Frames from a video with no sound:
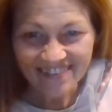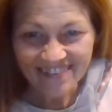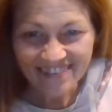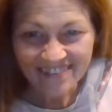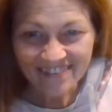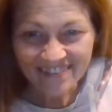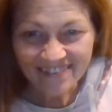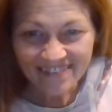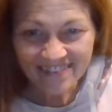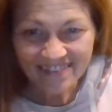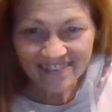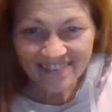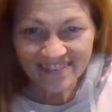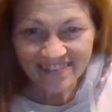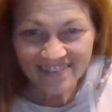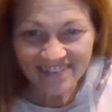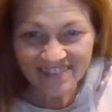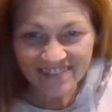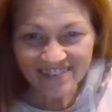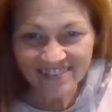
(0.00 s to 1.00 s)

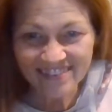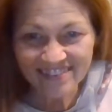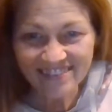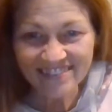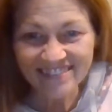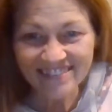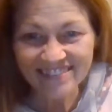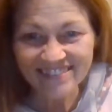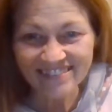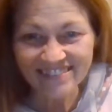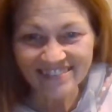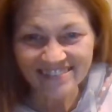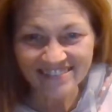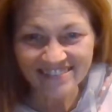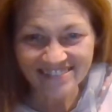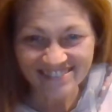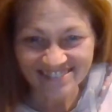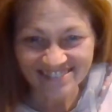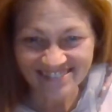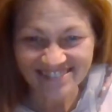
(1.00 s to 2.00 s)

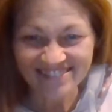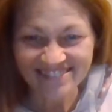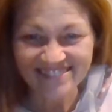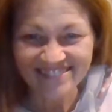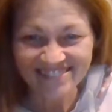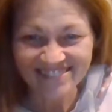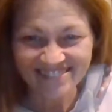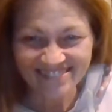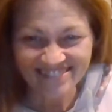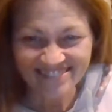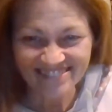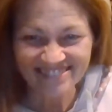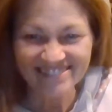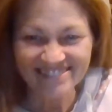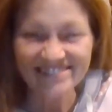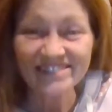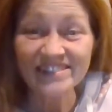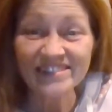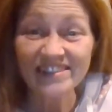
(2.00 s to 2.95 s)
This person isn't speaking.